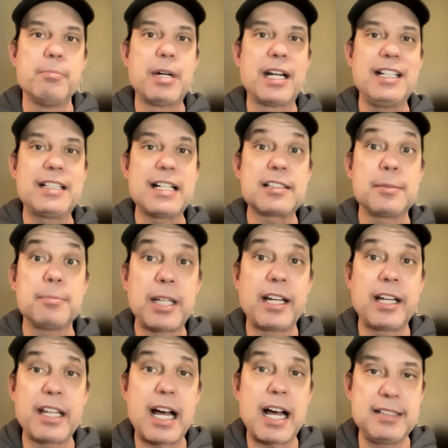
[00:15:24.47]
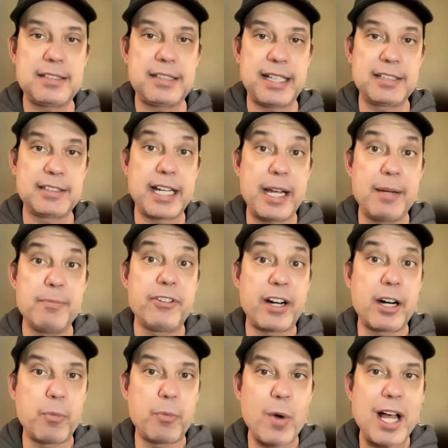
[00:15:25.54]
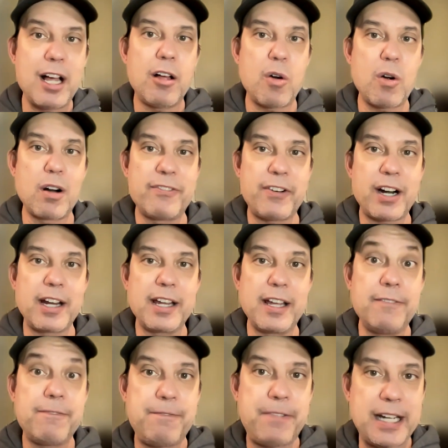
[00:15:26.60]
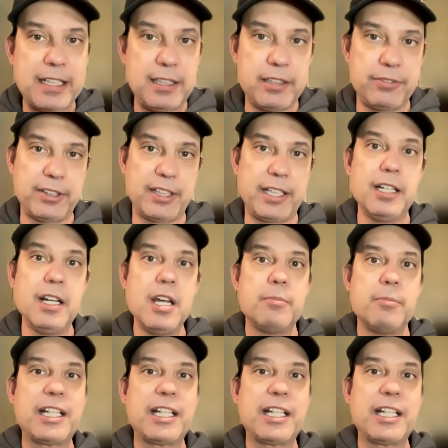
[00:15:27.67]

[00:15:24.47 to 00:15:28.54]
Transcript: but he doesn't play the high stakes game very well or very effectively,